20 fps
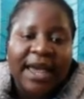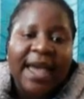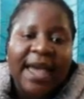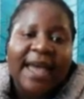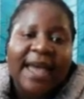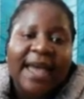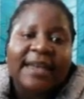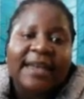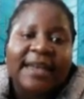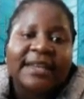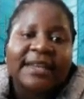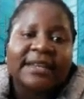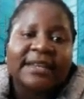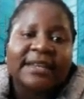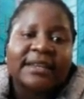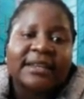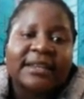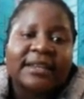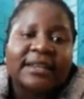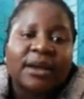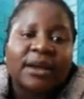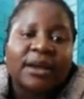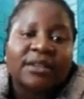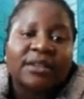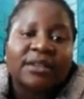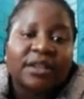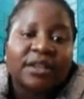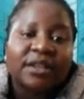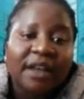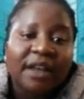And in
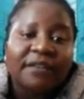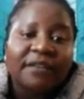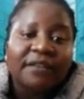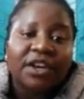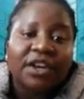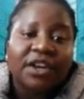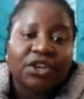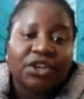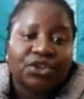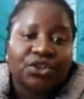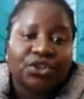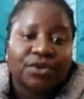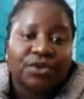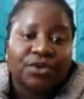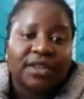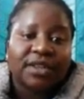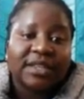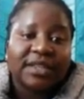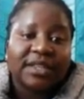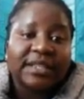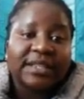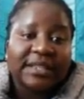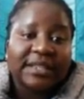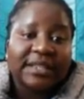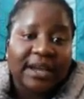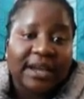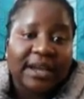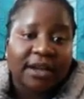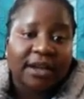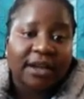South Africa, during these
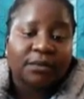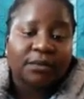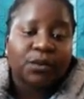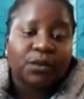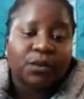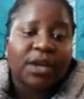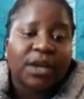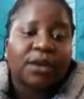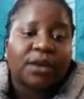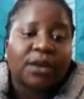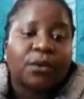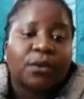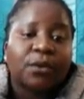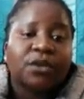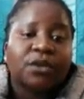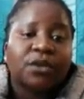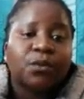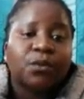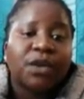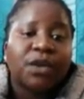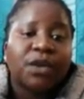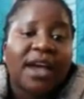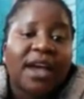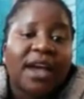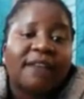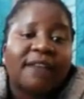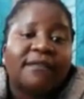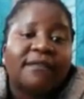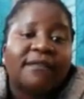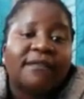times, we
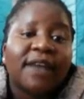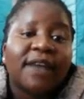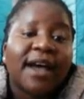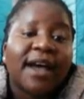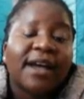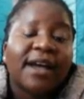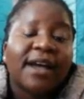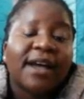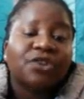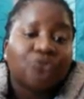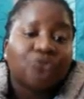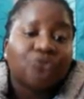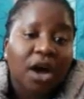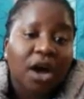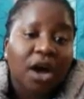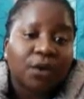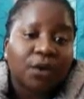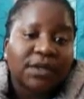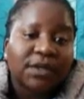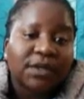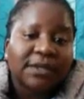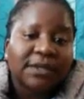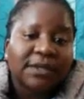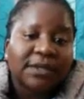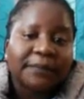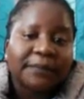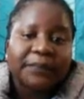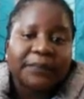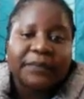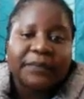have droughts,
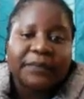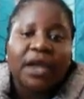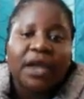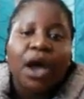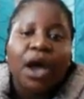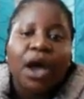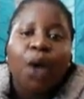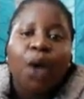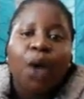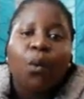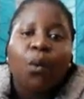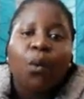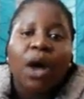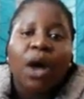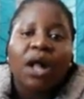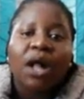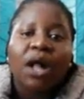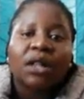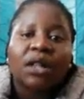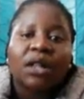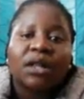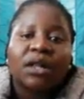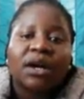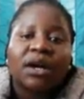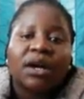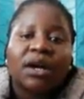while